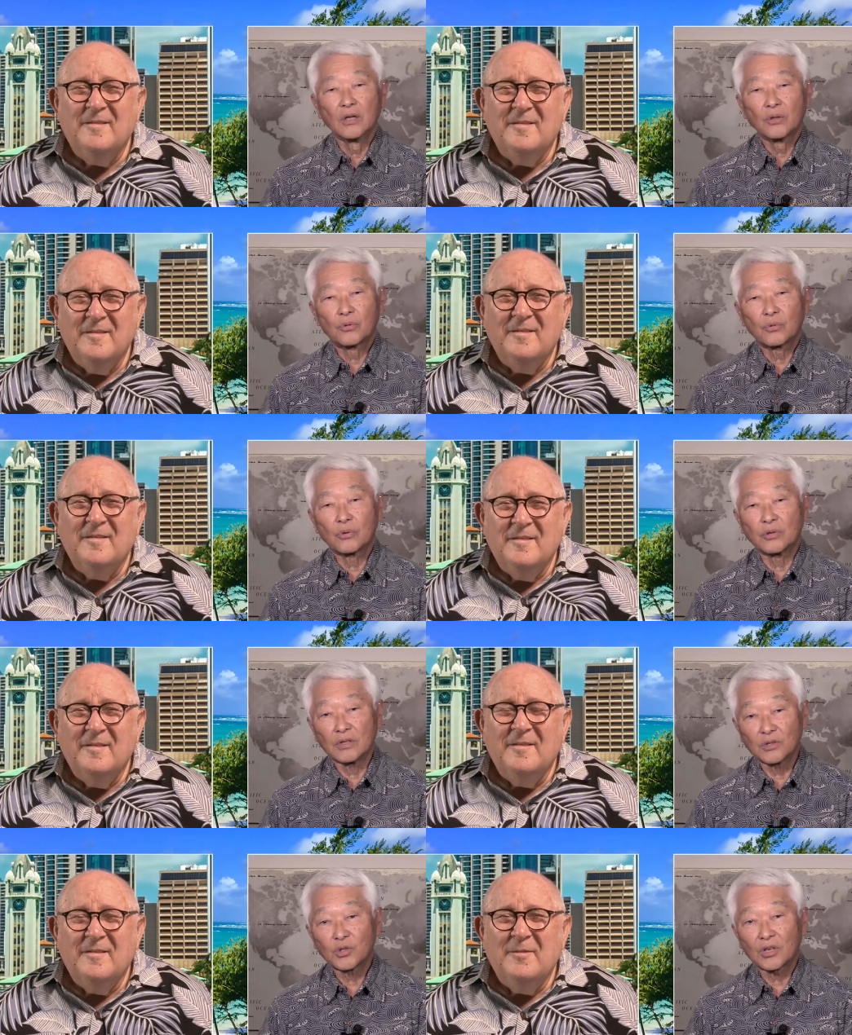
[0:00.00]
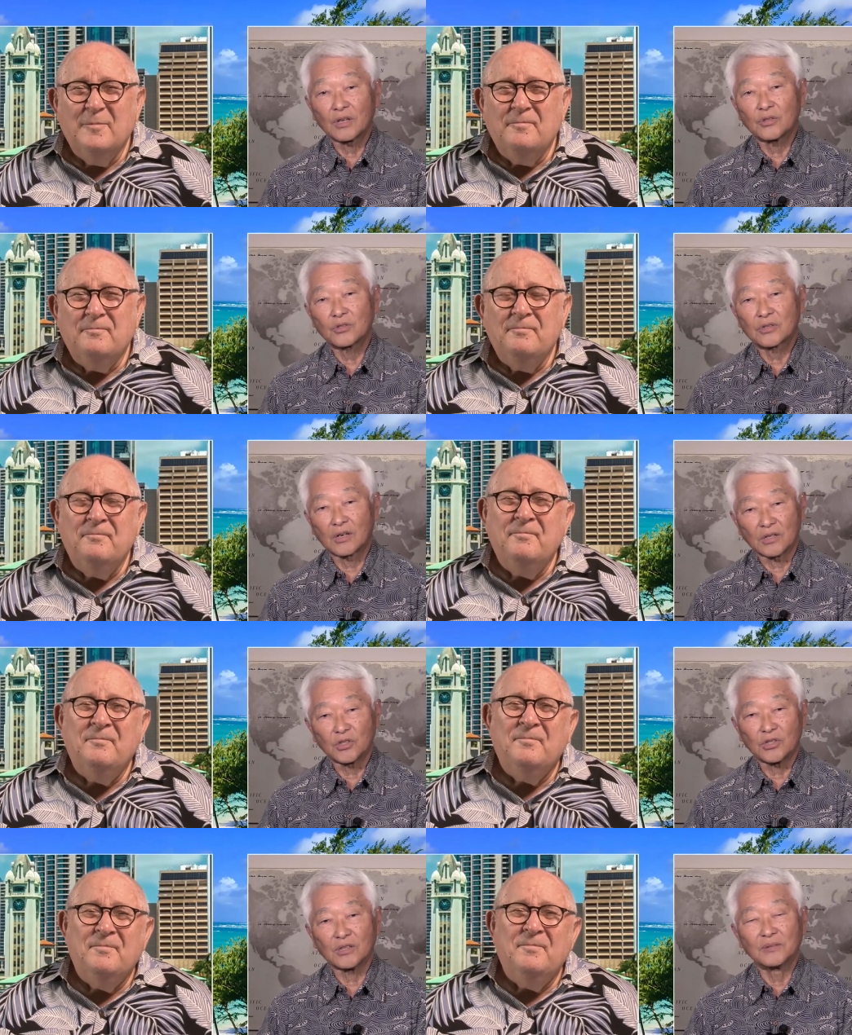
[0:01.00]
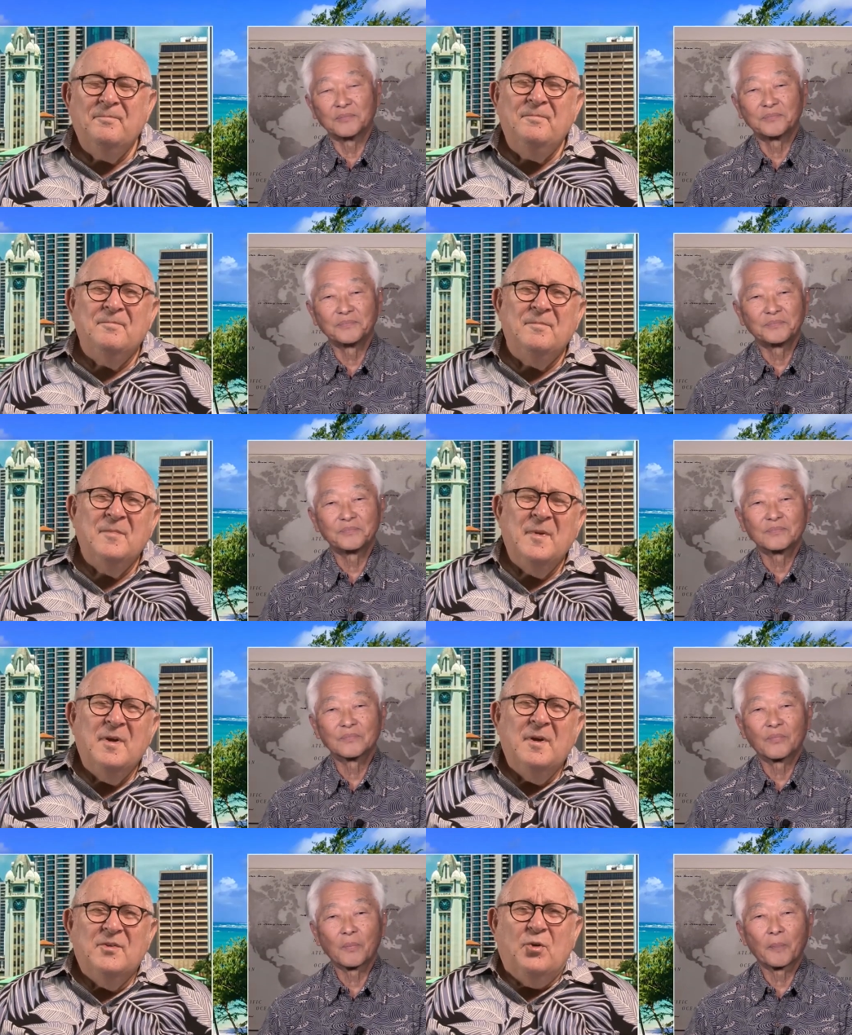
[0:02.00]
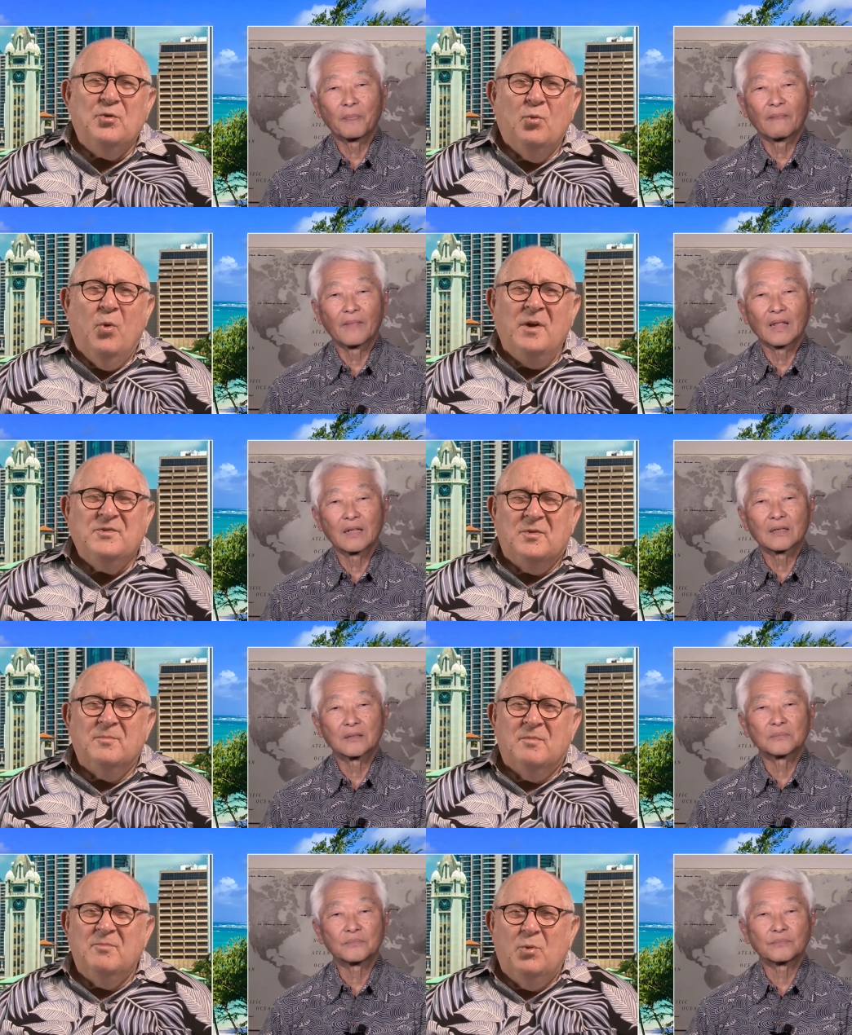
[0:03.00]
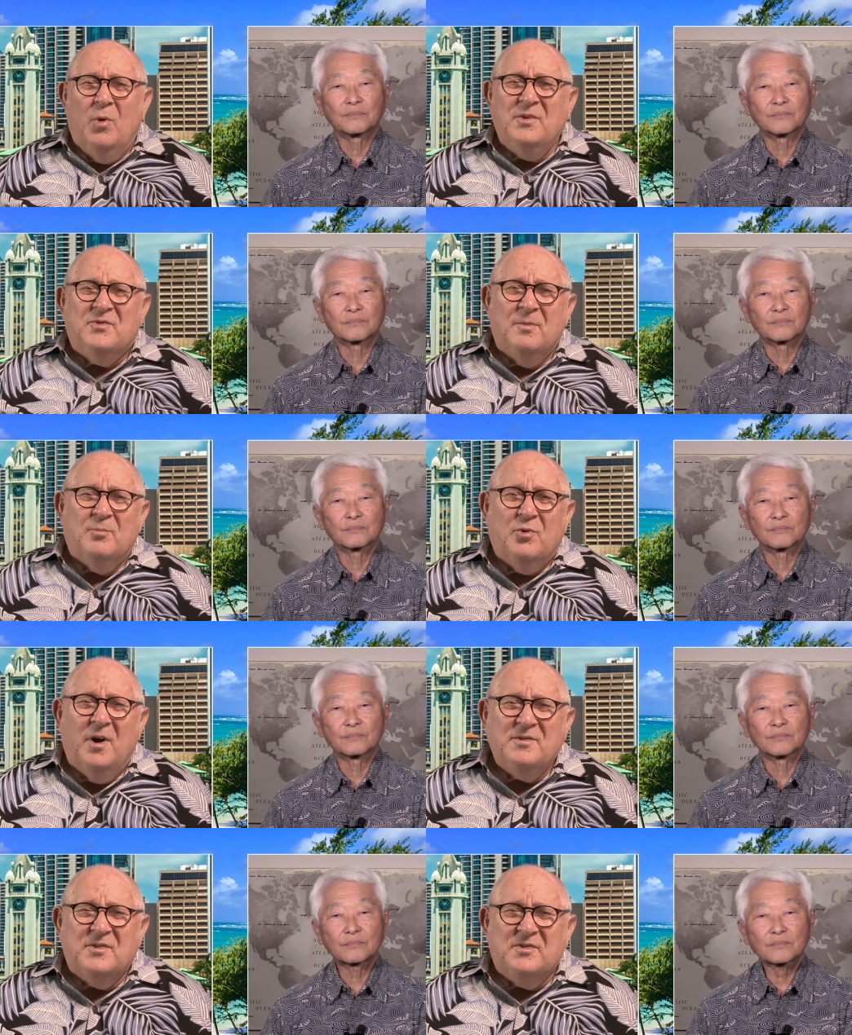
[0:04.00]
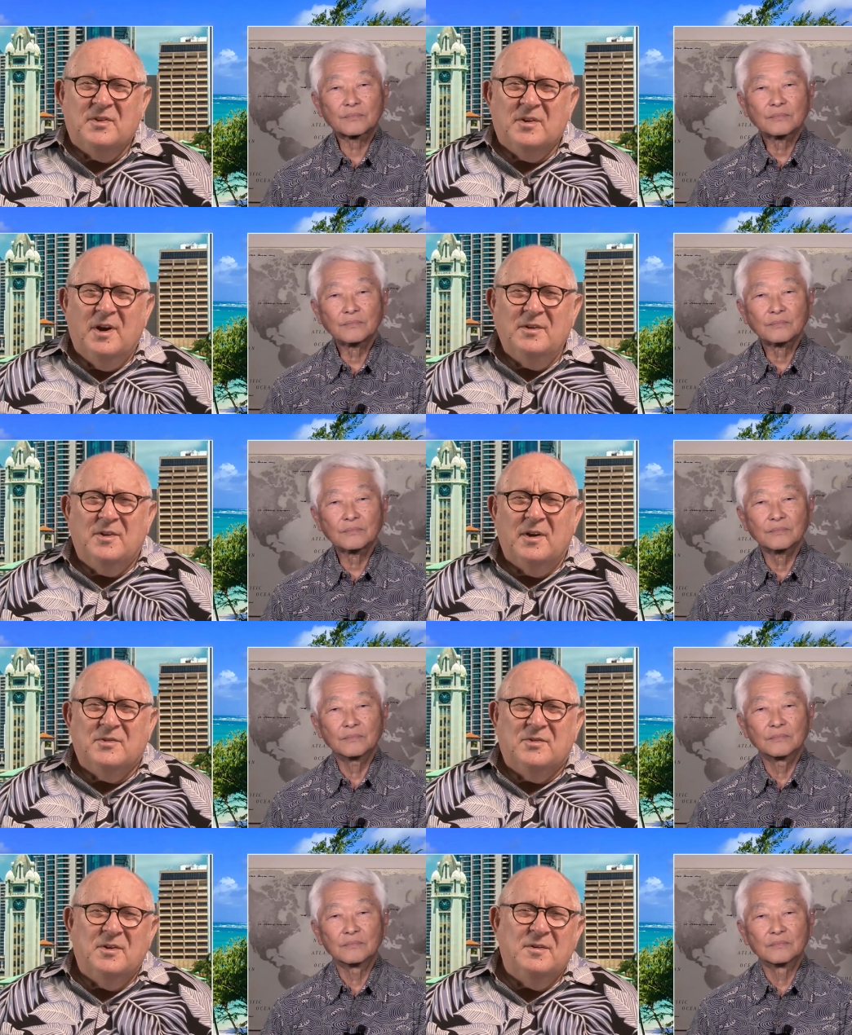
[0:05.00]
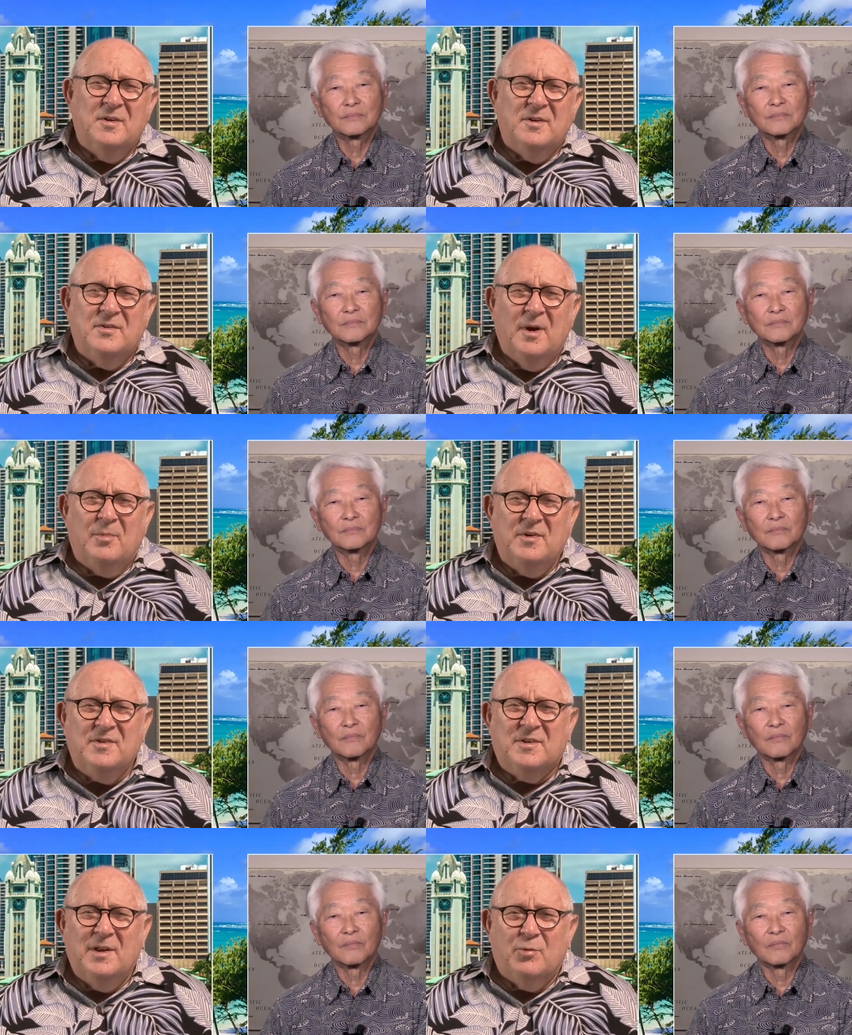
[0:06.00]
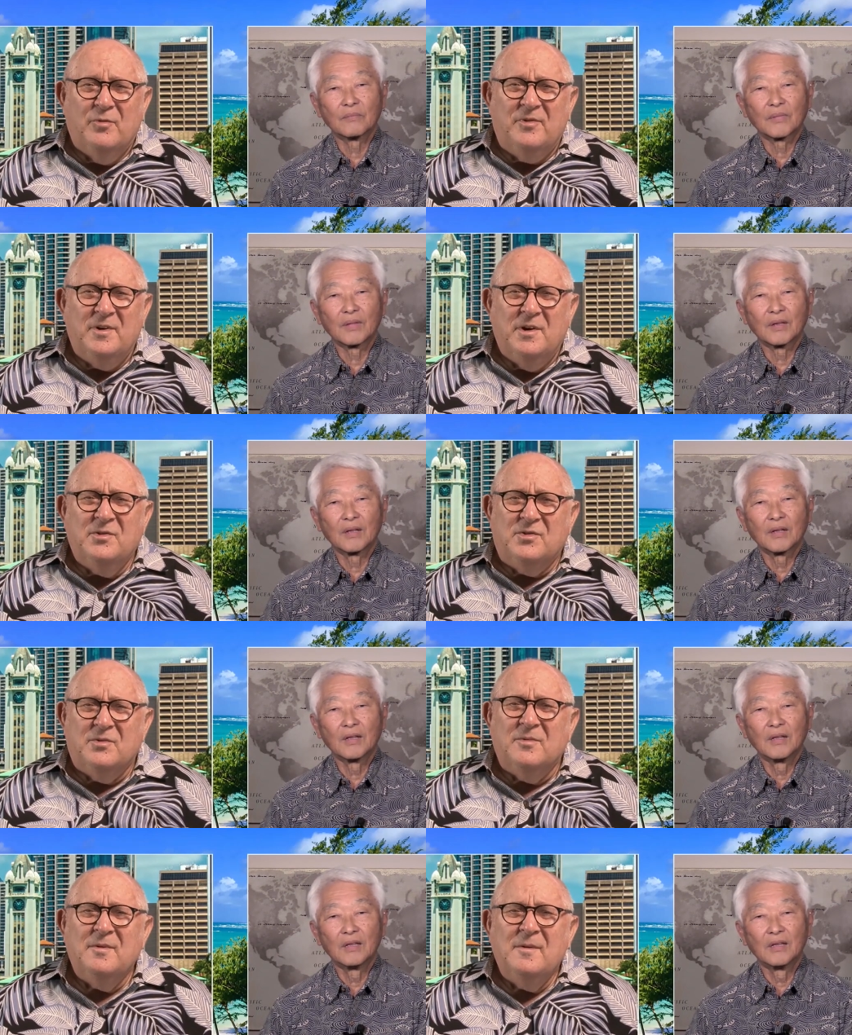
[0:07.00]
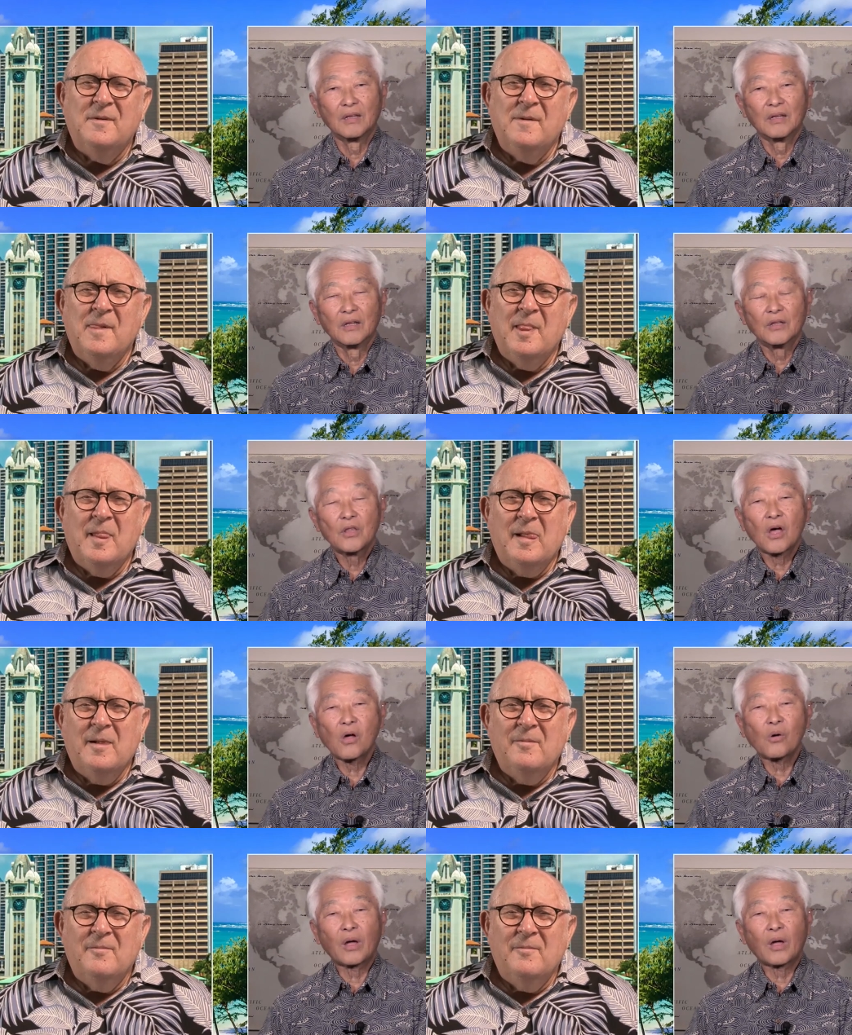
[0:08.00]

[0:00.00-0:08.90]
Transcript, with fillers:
Speaker 1: through, in this case, kanji. Mm
Speaker 2: So you won some you won some prizes and contests in uh, Japanese calligraphy, didn't you?
Speaker 1: No,